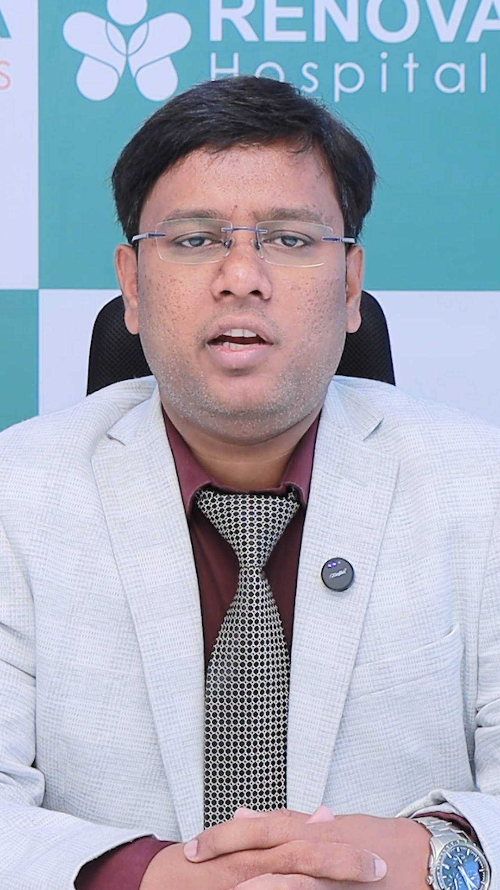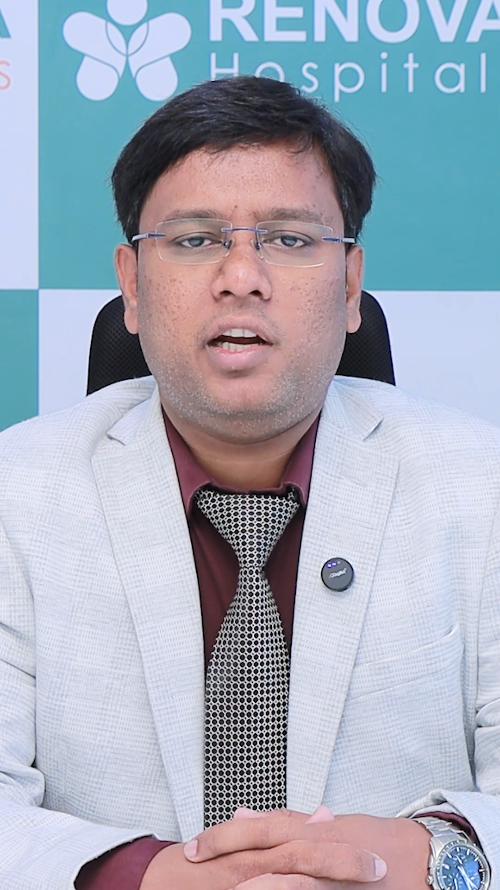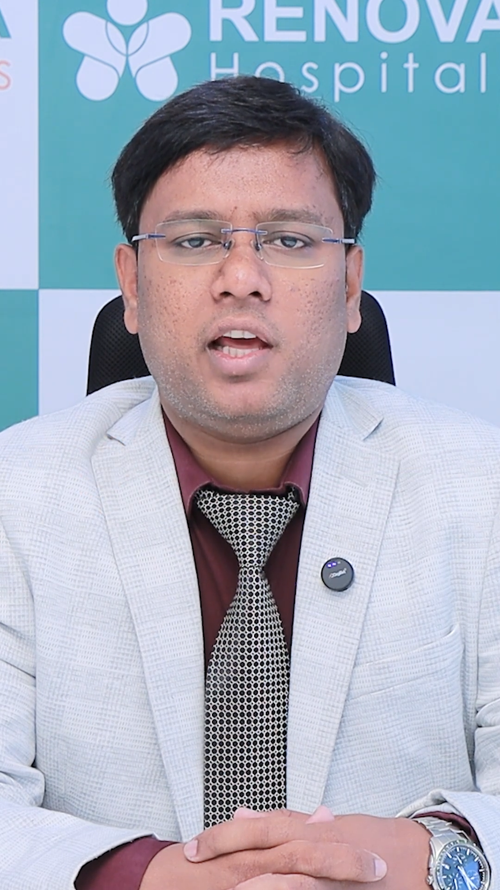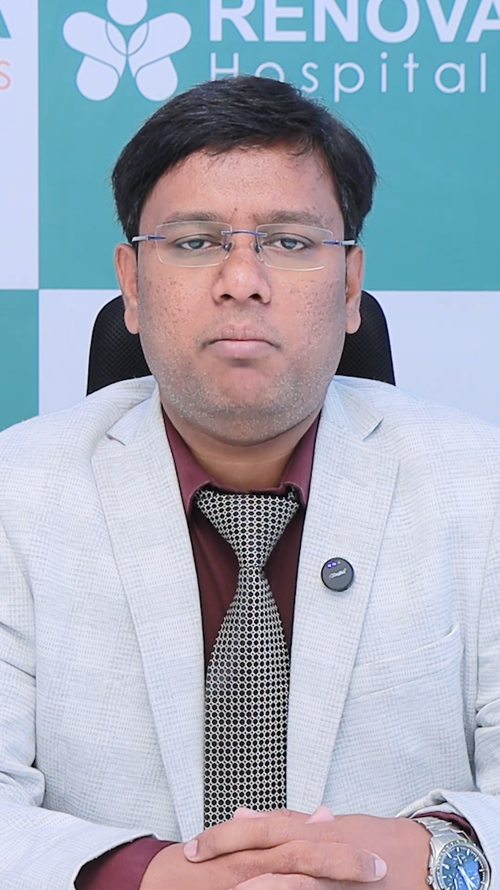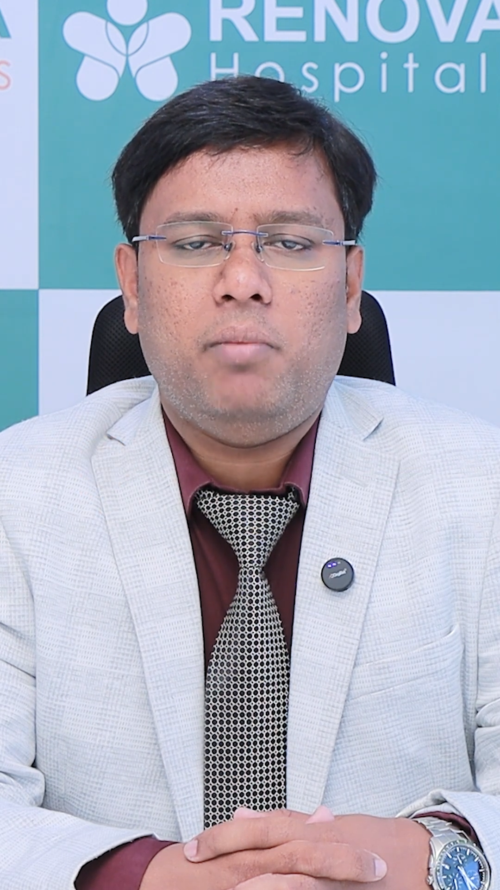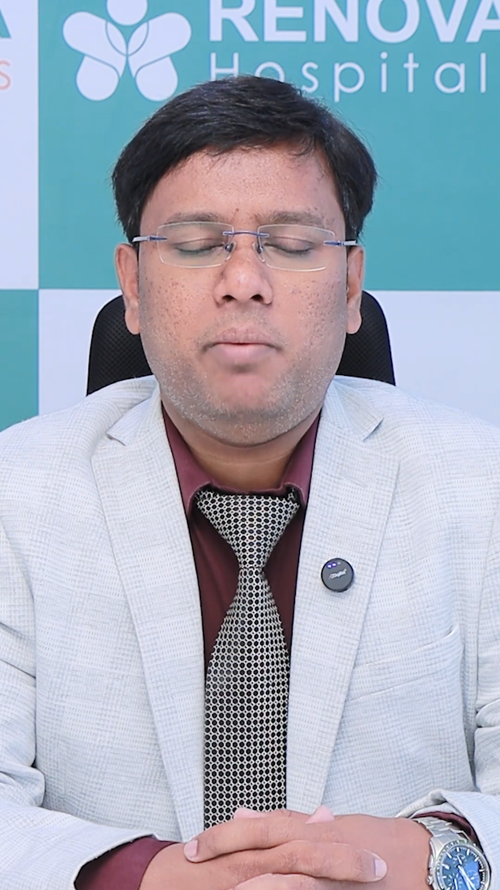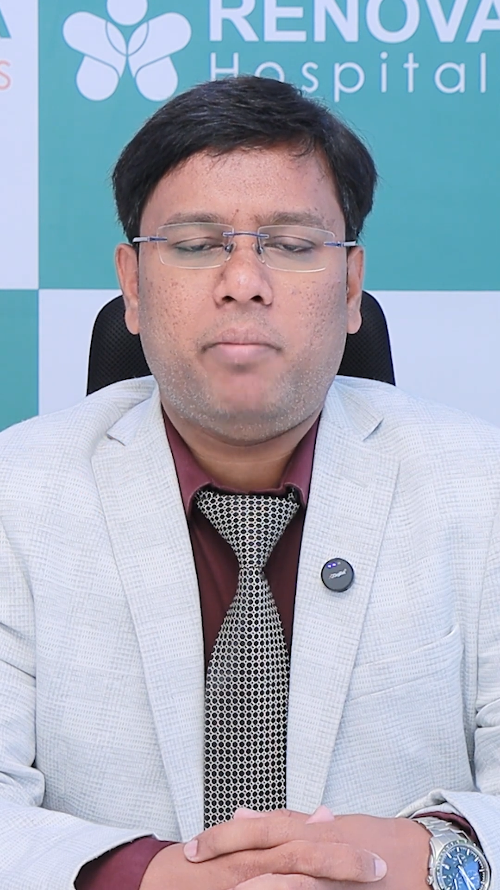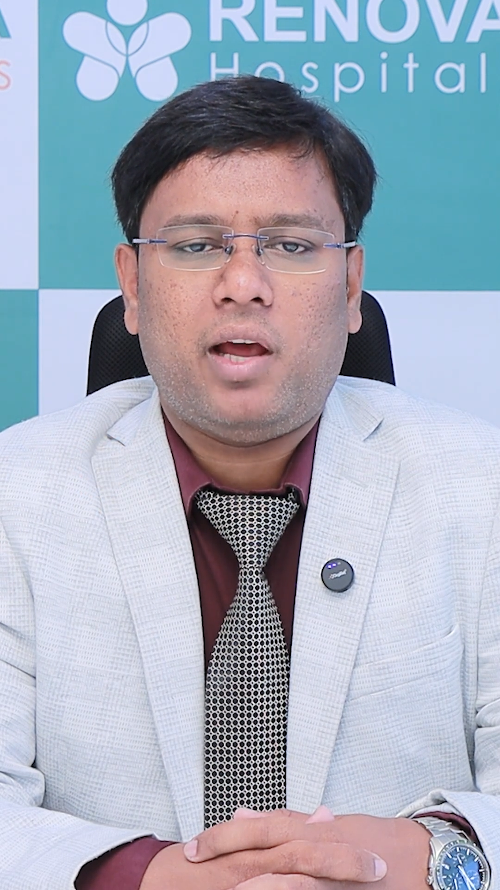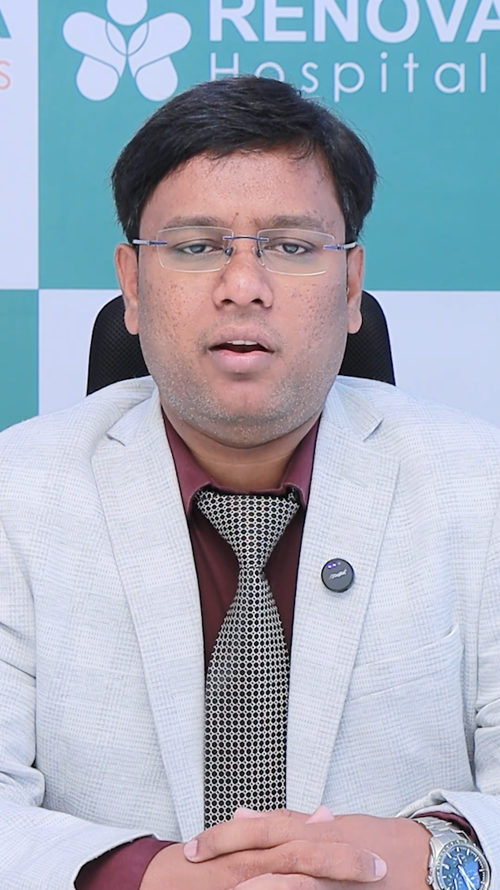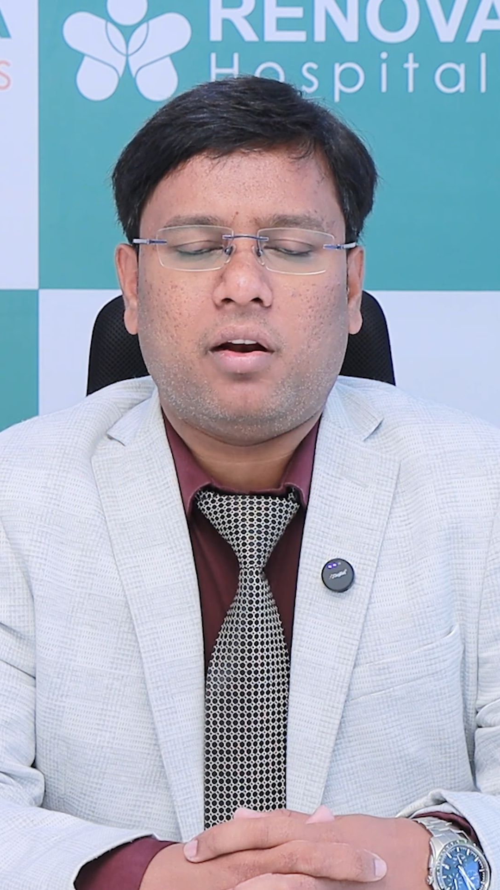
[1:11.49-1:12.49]
in a timely
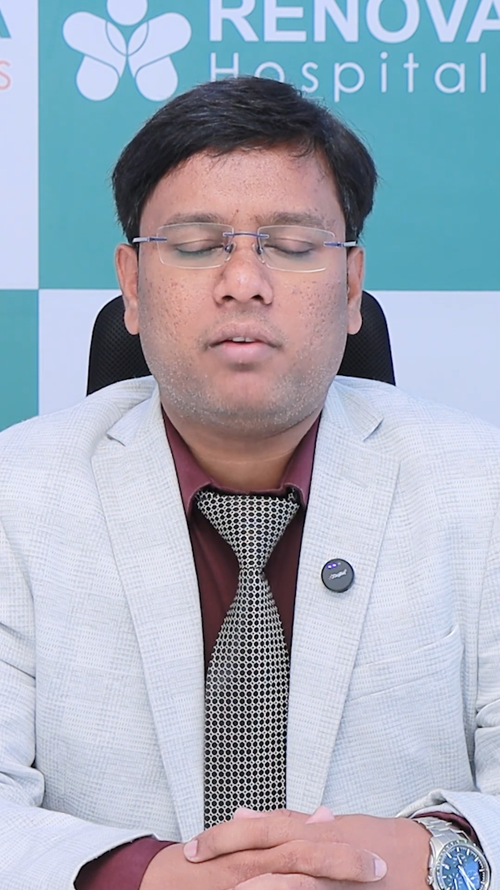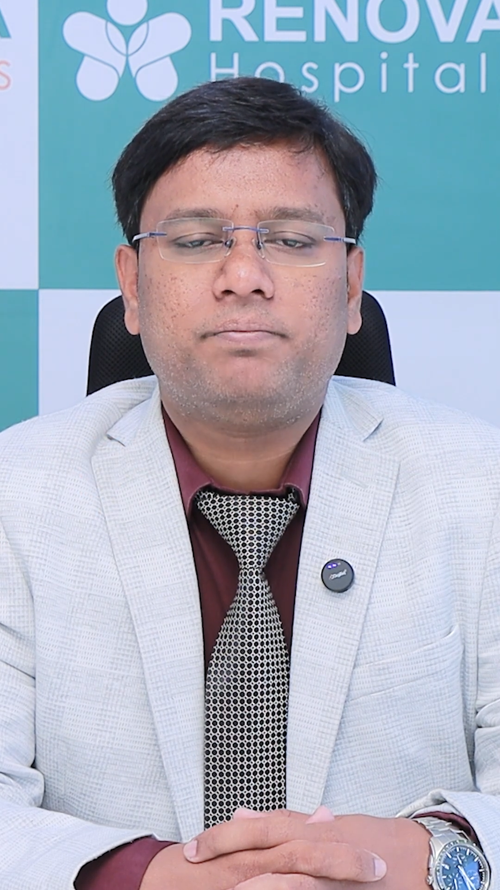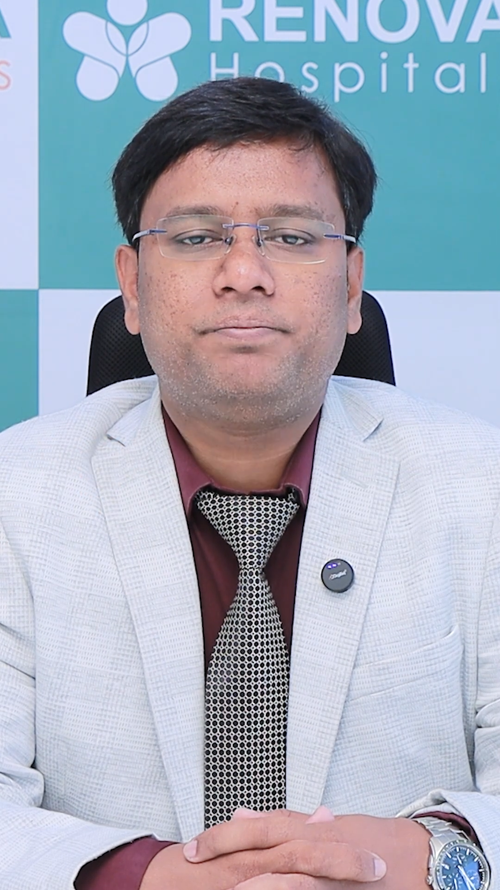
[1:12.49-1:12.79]
manner.